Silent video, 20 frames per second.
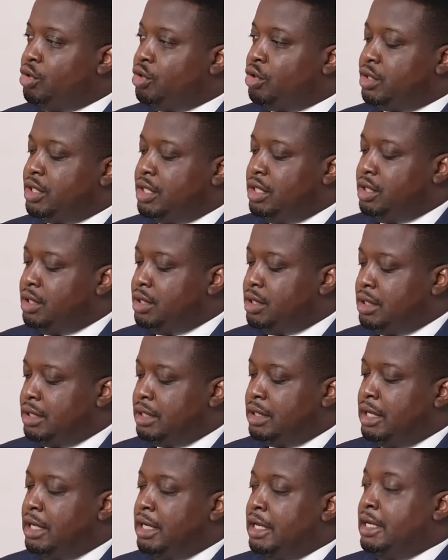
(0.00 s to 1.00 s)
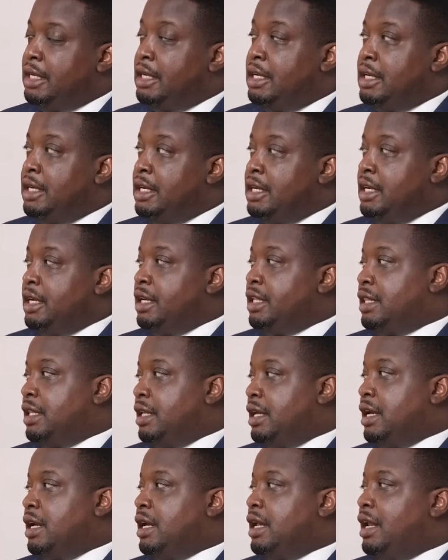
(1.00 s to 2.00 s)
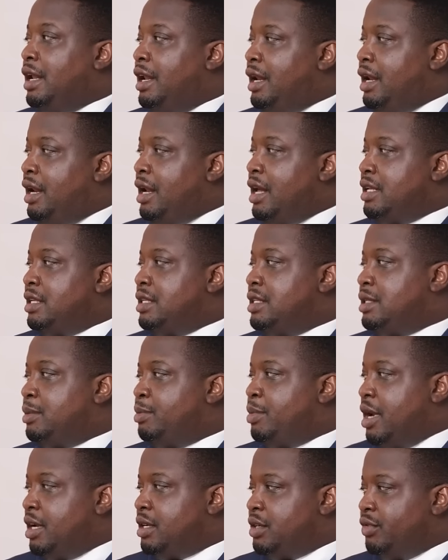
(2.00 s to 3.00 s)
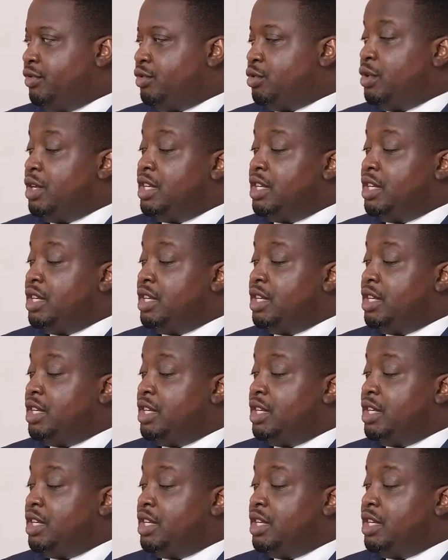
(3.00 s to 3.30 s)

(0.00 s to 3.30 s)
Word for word: Mutual since the last part of